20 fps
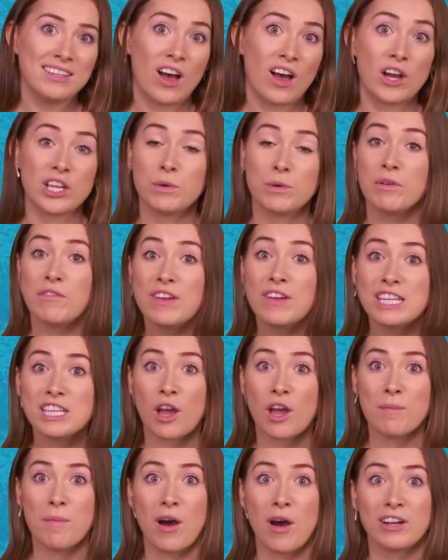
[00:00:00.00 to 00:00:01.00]
Are you a
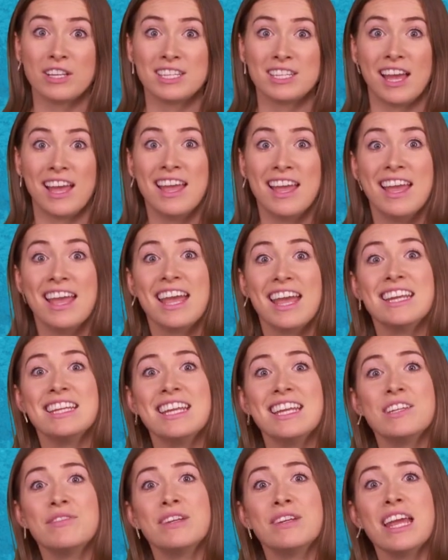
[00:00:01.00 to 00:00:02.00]
video marketer in
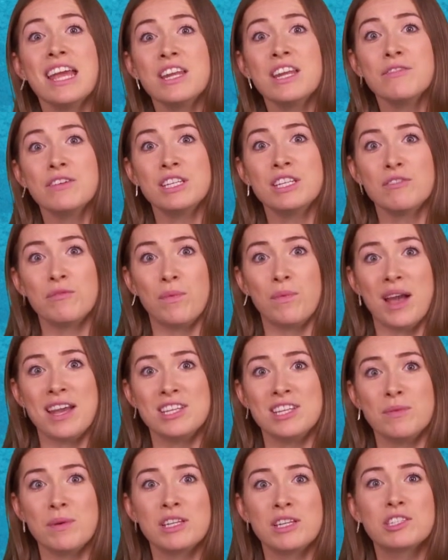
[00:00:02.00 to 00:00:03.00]
need of an innovative
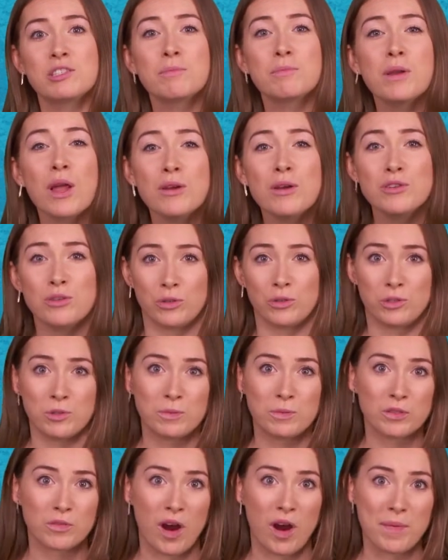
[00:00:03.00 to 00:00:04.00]
way to explode your
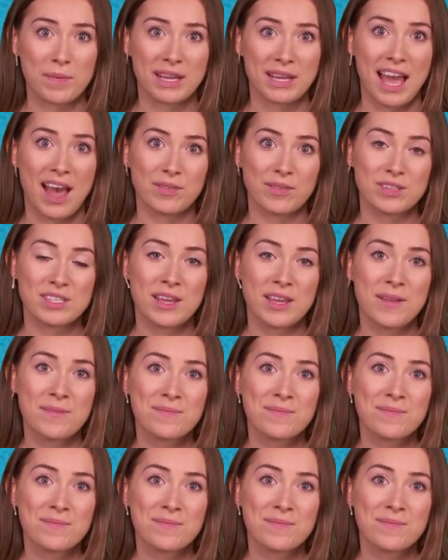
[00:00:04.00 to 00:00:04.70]
subscriber count?